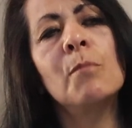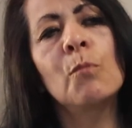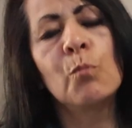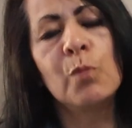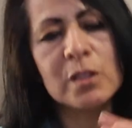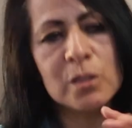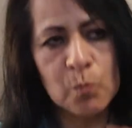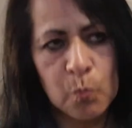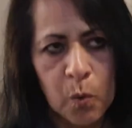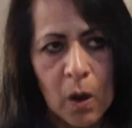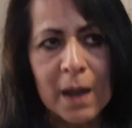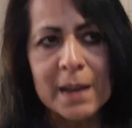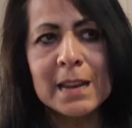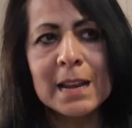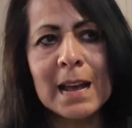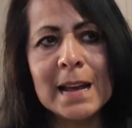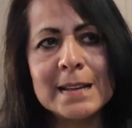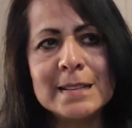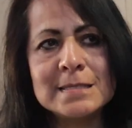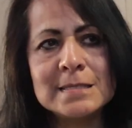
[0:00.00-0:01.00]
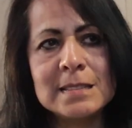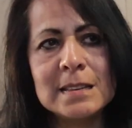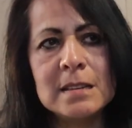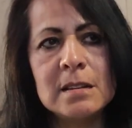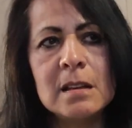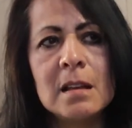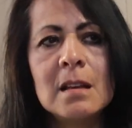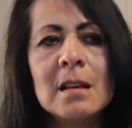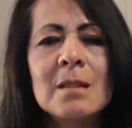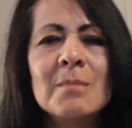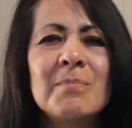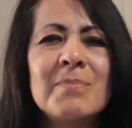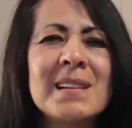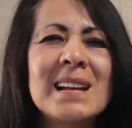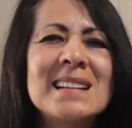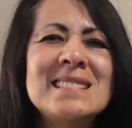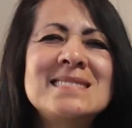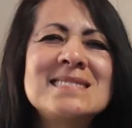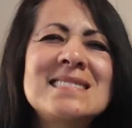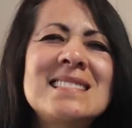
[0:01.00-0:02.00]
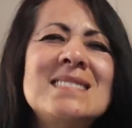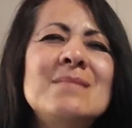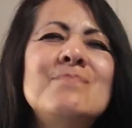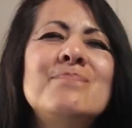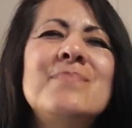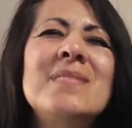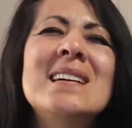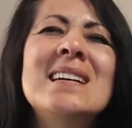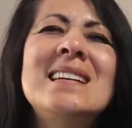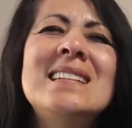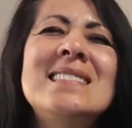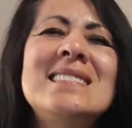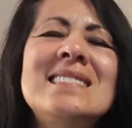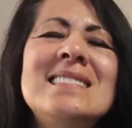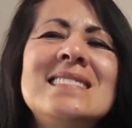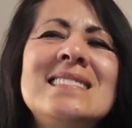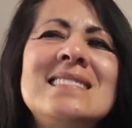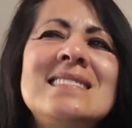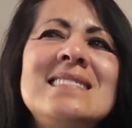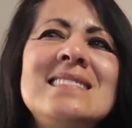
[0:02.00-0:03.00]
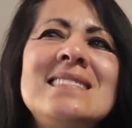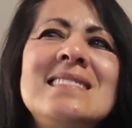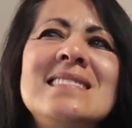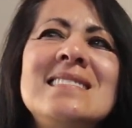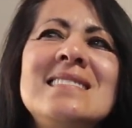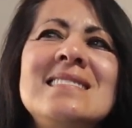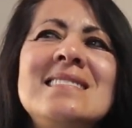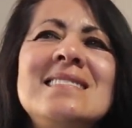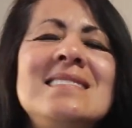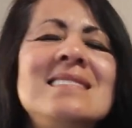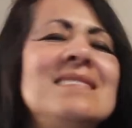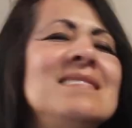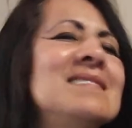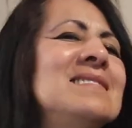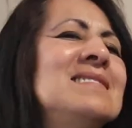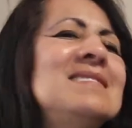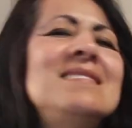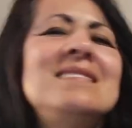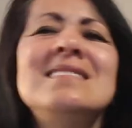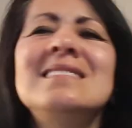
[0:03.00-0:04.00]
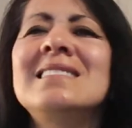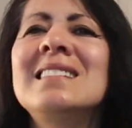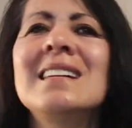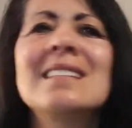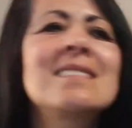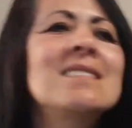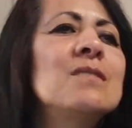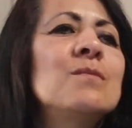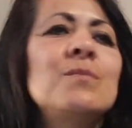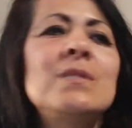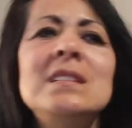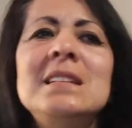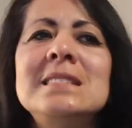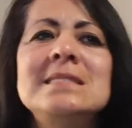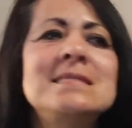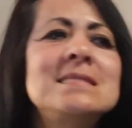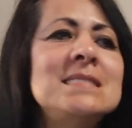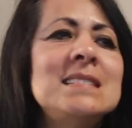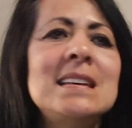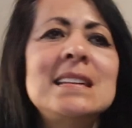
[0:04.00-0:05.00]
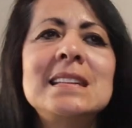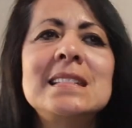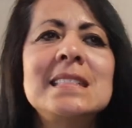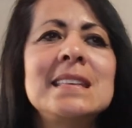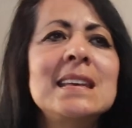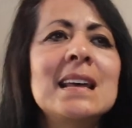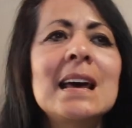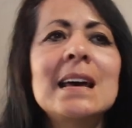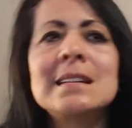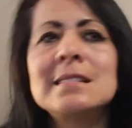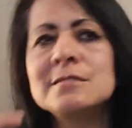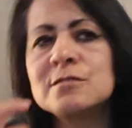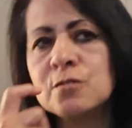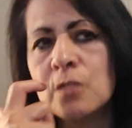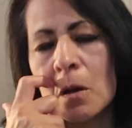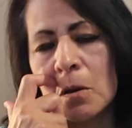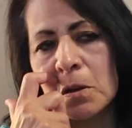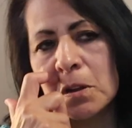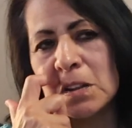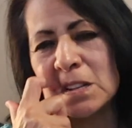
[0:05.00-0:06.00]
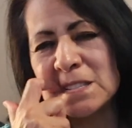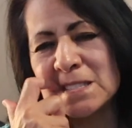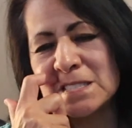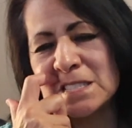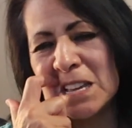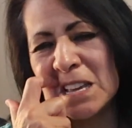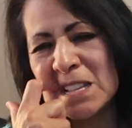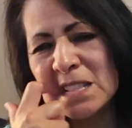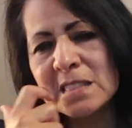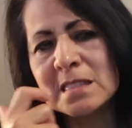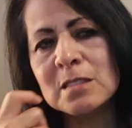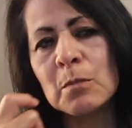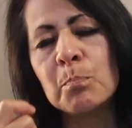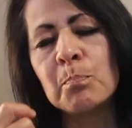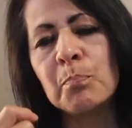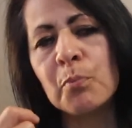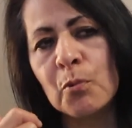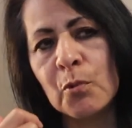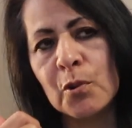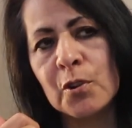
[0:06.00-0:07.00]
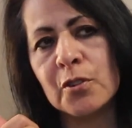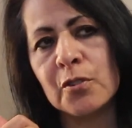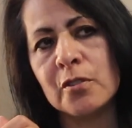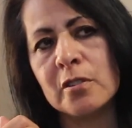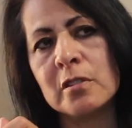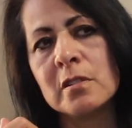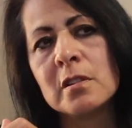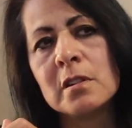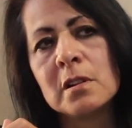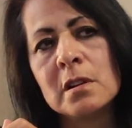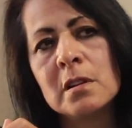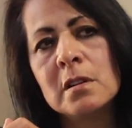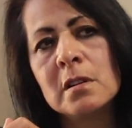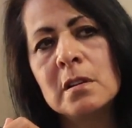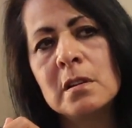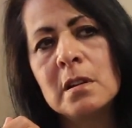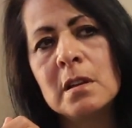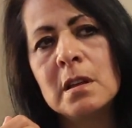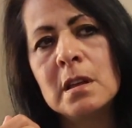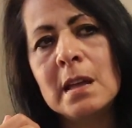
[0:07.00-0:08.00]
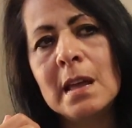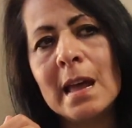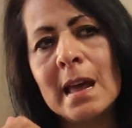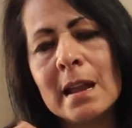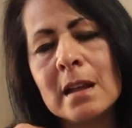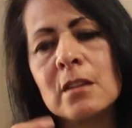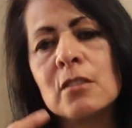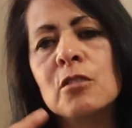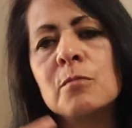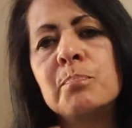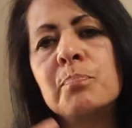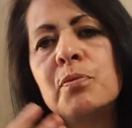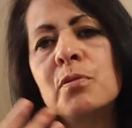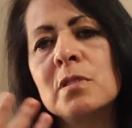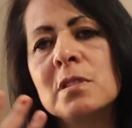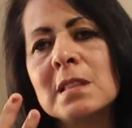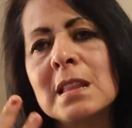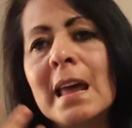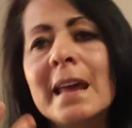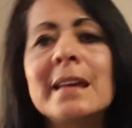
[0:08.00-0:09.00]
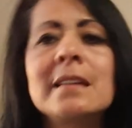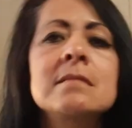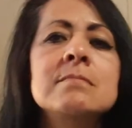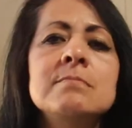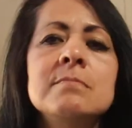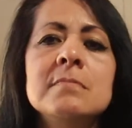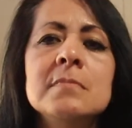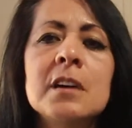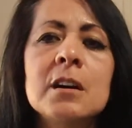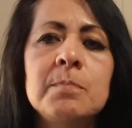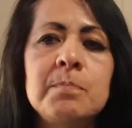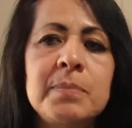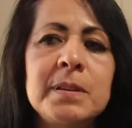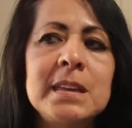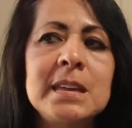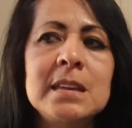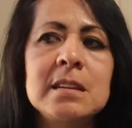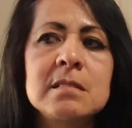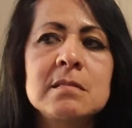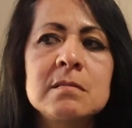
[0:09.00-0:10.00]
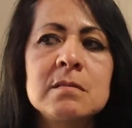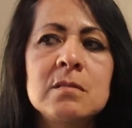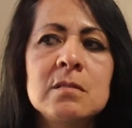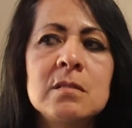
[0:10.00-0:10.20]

with white icing, but I said, but you're not going to really see anything on it, so I'm going to tint the border, and I'm going to put like a pink